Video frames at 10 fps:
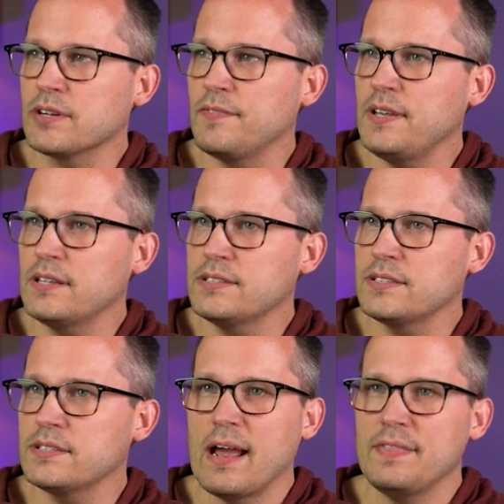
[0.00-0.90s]

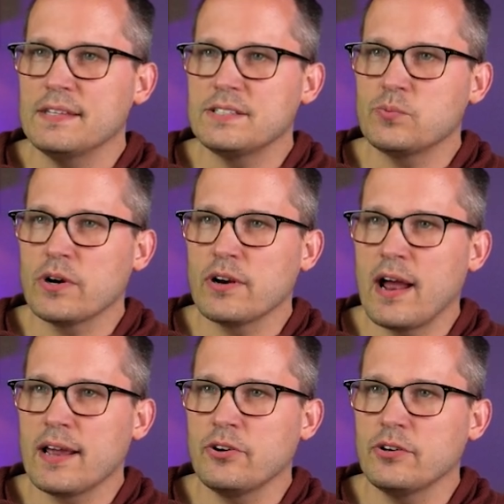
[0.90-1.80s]
fields. And this is where
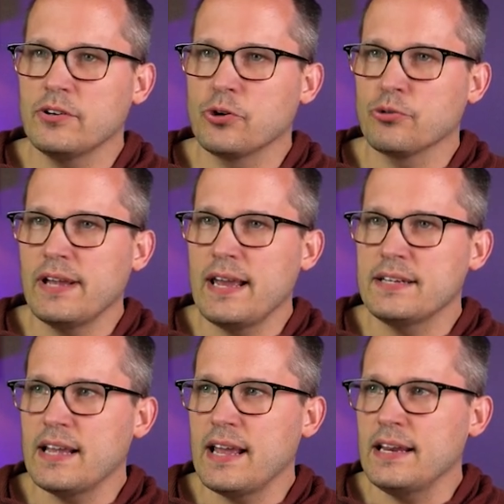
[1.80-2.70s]
I could
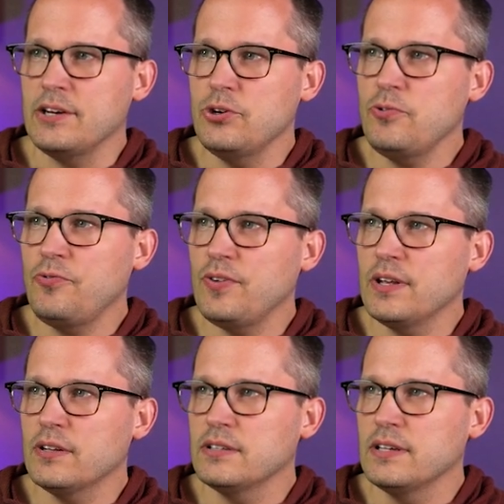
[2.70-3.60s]
create a new
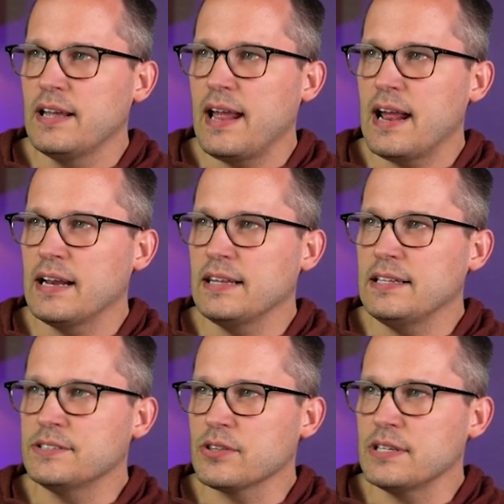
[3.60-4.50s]
field and
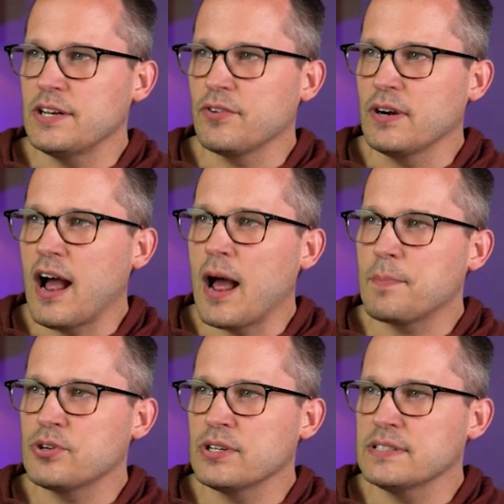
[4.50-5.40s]
these are the different
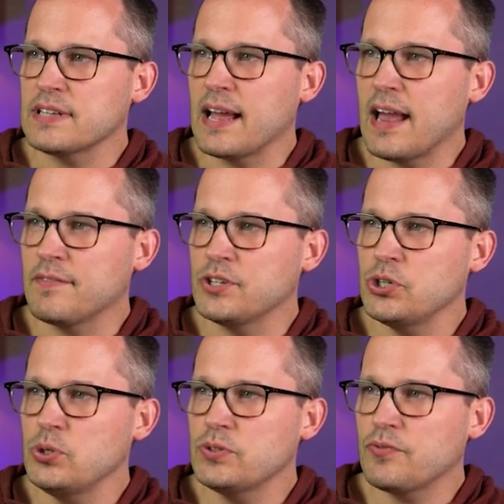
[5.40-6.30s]
options I have to
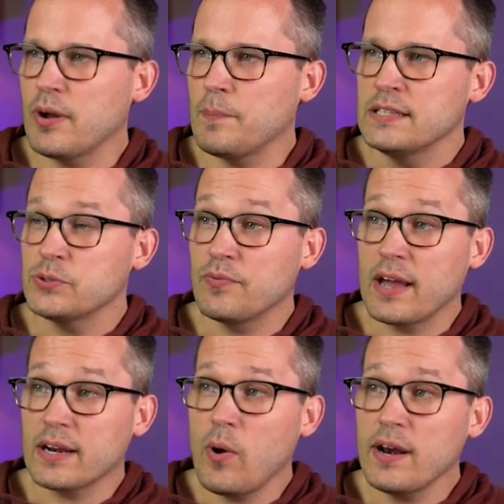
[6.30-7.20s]
choose from. So we've
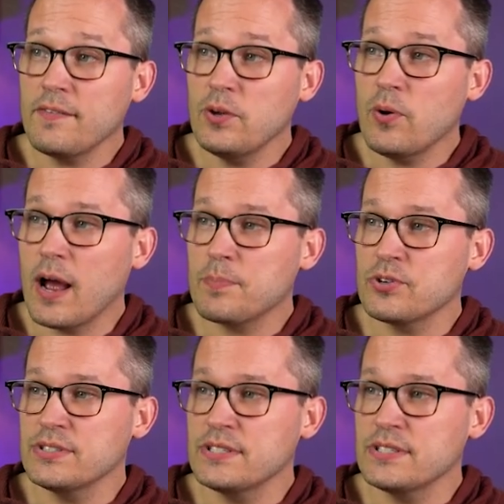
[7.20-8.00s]
got quite a few options